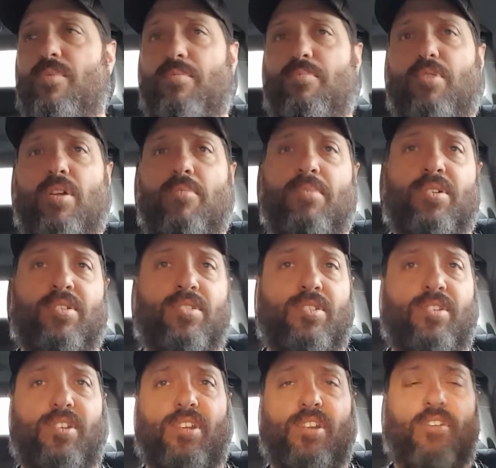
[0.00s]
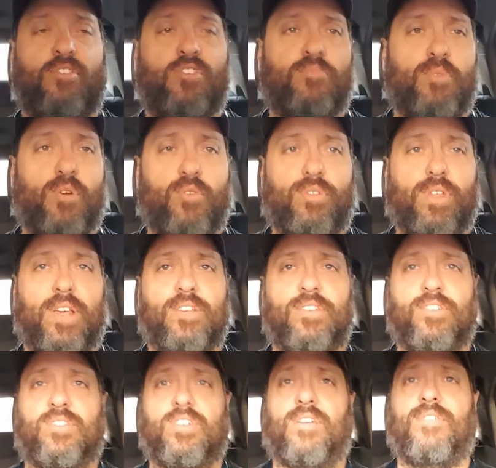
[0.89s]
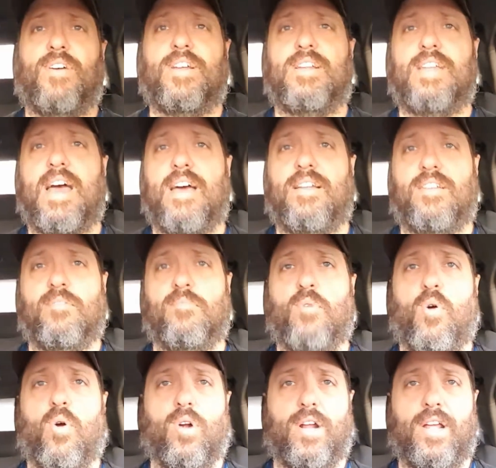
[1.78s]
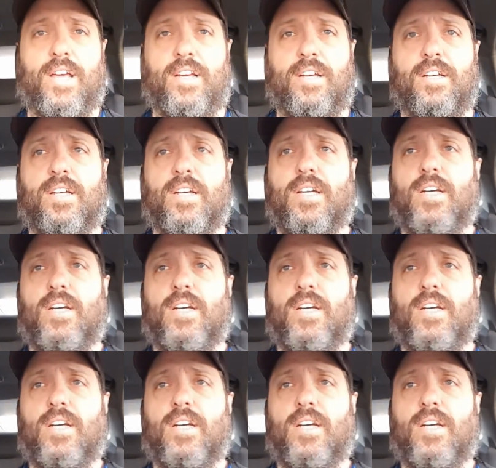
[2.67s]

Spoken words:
We put them in smoothies and stuff like that in the morning,